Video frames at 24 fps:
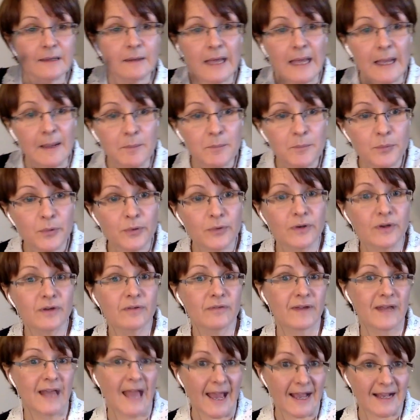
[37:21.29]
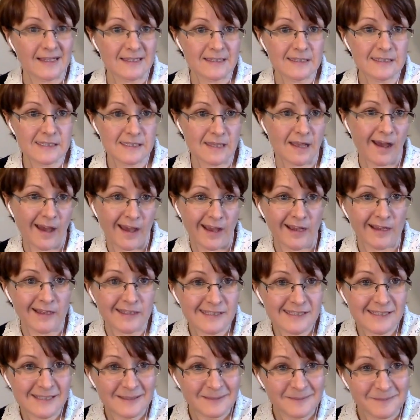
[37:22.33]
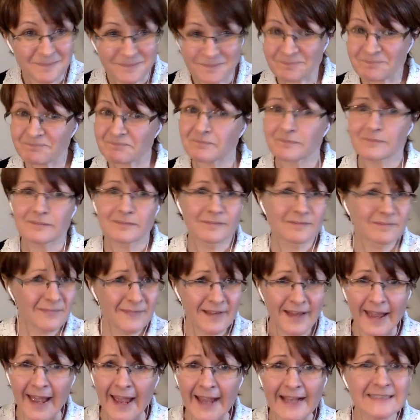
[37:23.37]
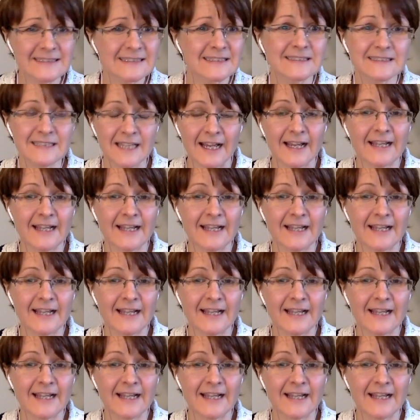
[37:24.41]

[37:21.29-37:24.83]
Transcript: improving exercise. It's